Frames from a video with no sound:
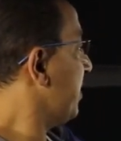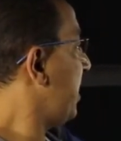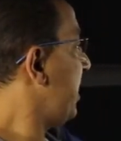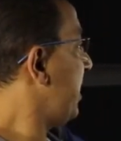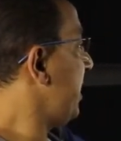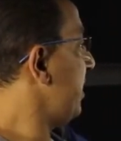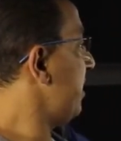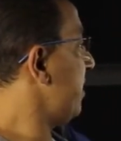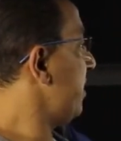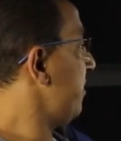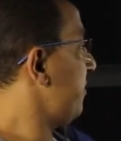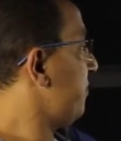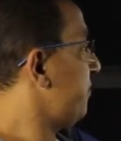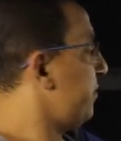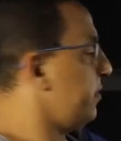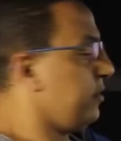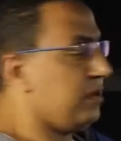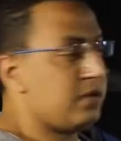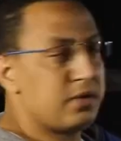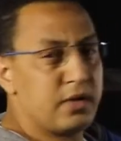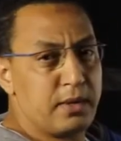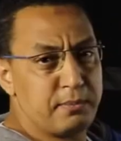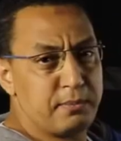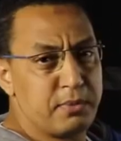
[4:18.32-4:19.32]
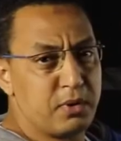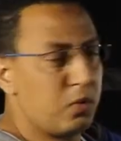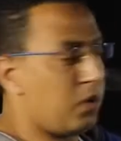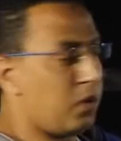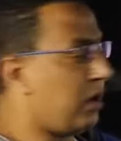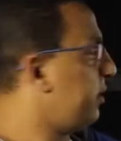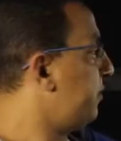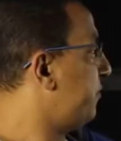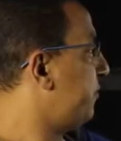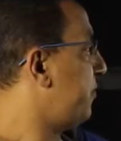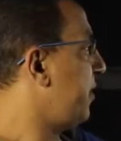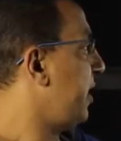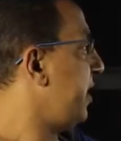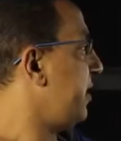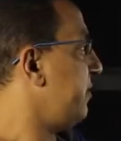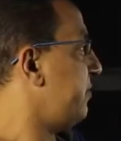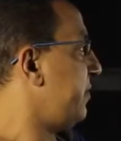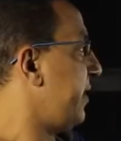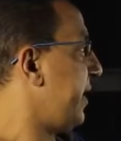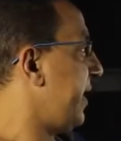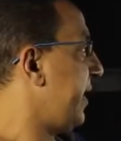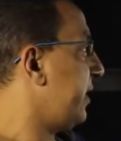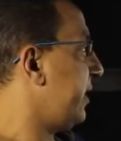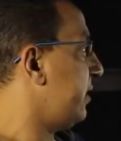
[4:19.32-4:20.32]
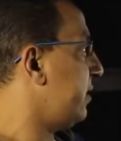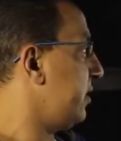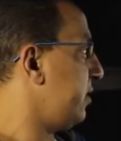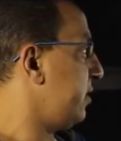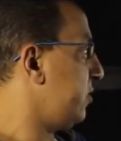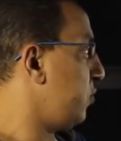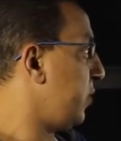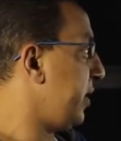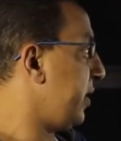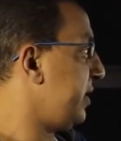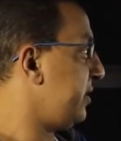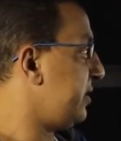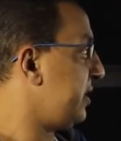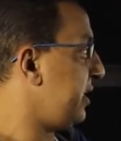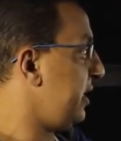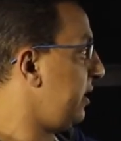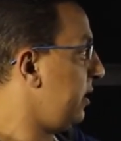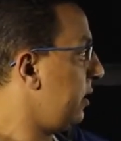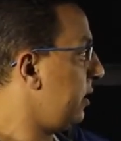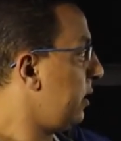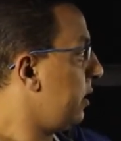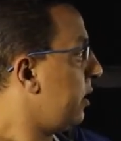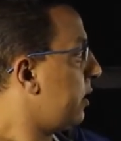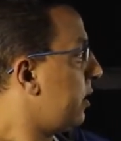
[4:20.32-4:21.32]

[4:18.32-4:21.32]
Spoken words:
here number 1, 5 and 20,